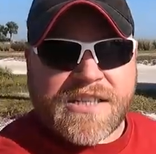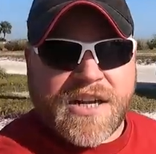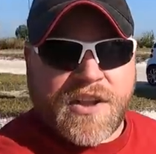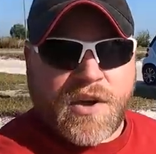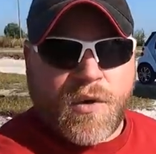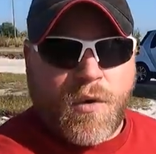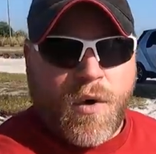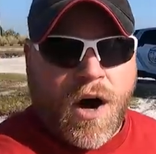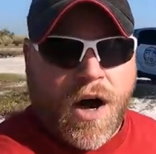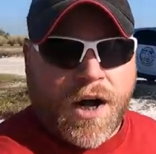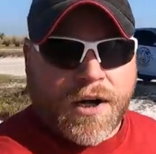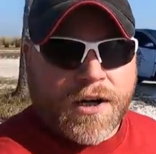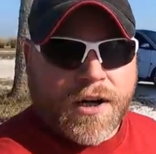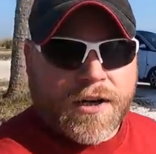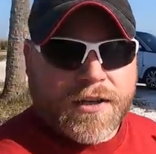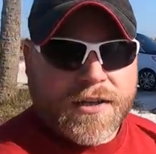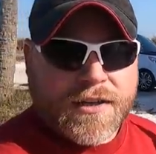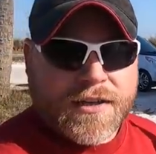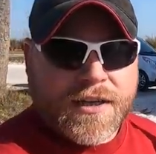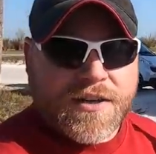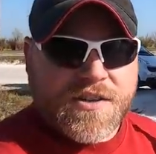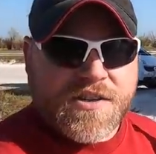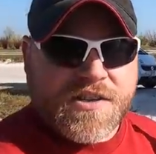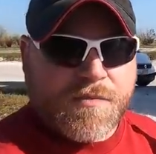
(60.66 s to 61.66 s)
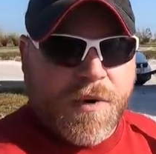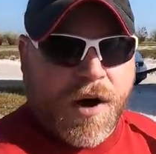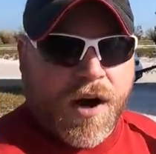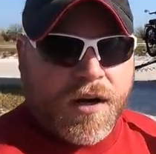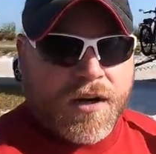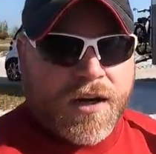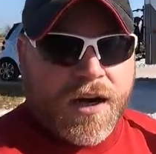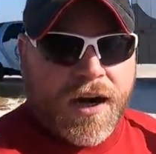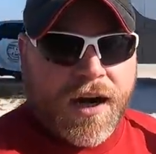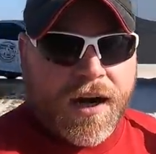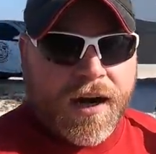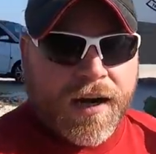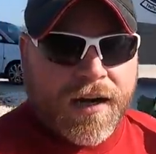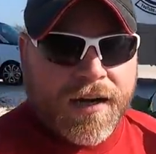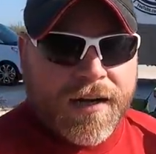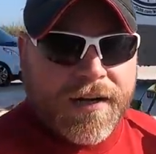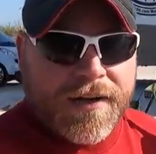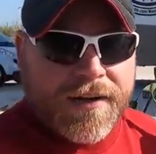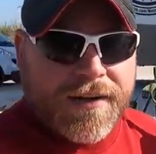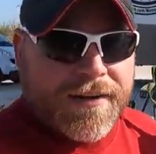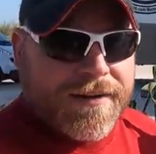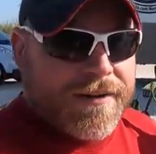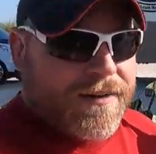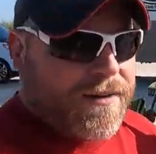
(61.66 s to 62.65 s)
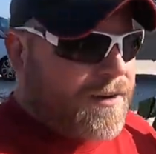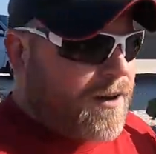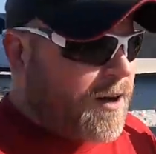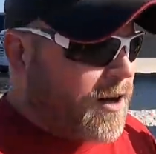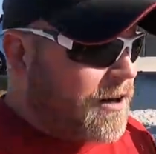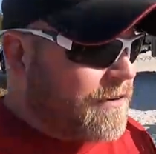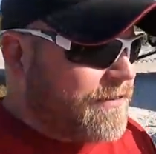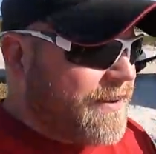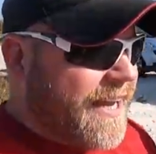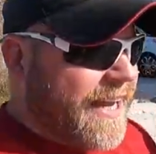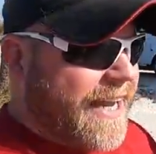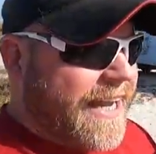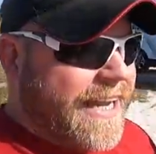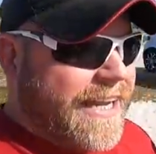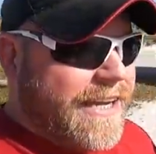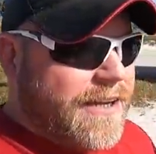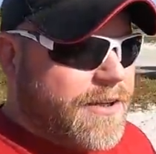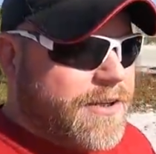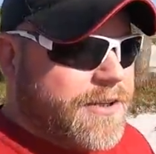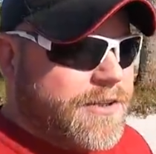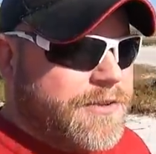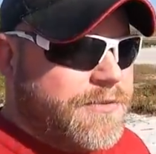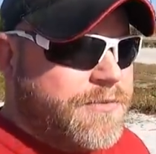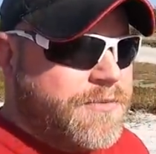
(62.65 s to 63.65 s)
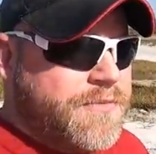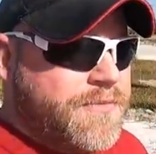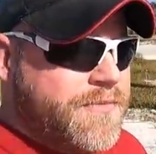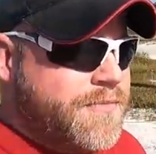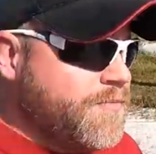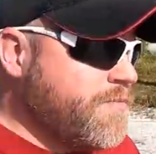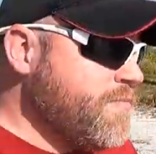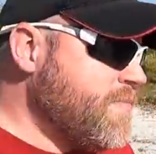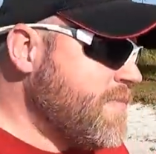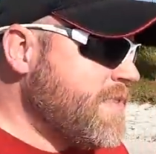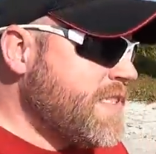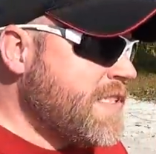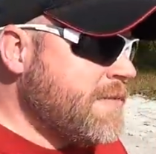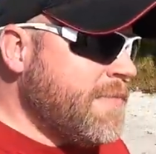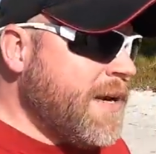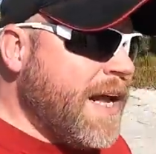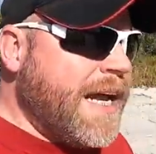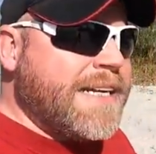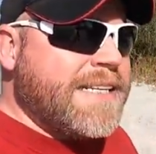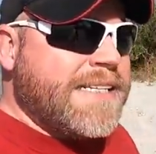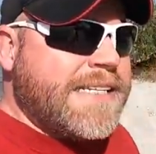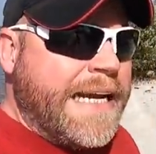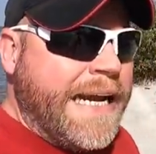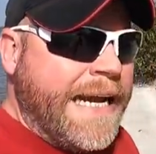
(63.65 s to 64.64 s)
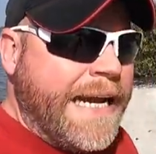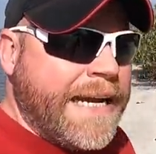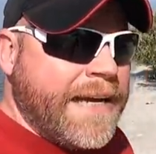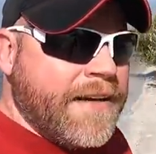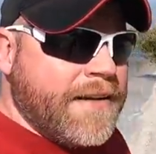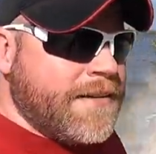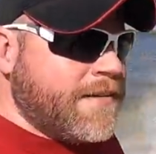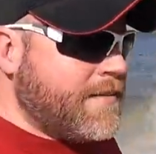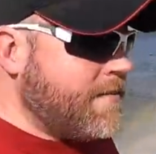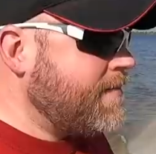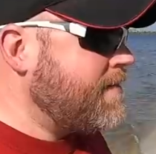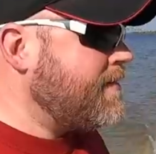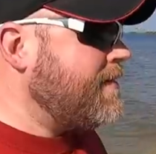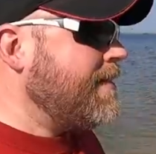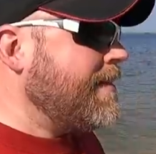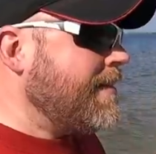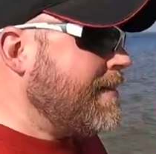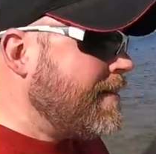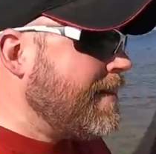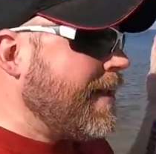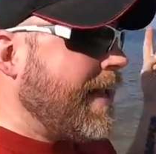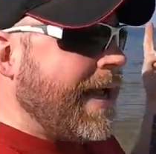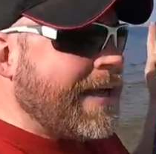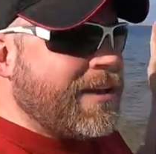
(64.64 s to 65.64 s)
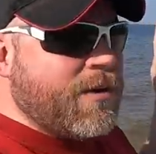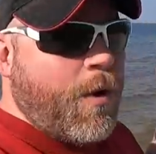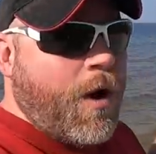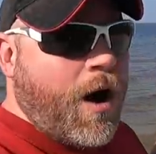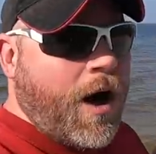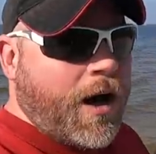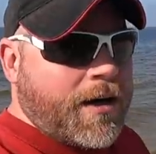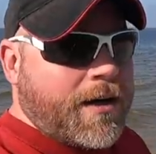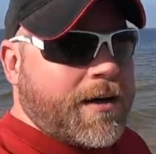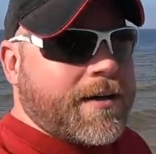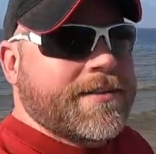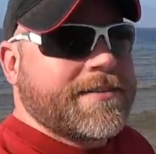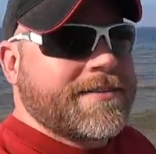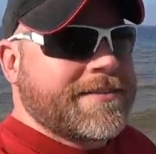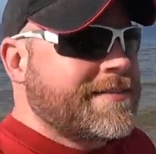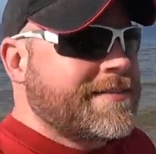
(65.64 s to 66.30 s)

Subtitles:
is to the water. There's smart car, RV, some nice sand, and the water.